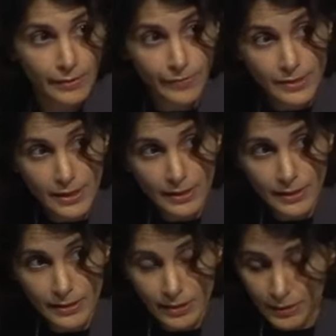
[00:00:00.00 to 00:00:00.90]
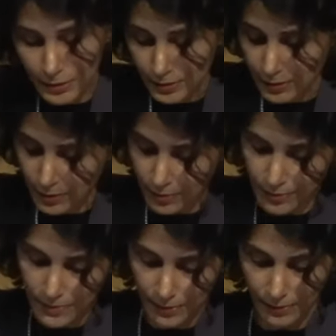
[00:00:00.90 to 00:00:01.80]
physics and is continuing to
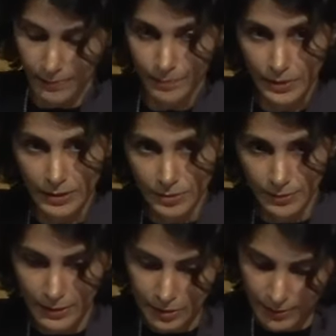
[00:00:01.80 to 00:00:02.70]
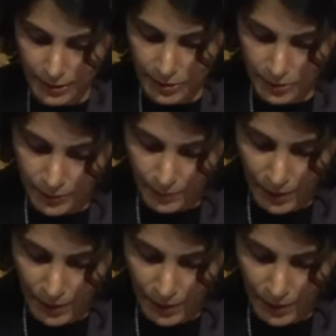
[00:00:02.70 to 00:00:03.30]
do so. In 2022,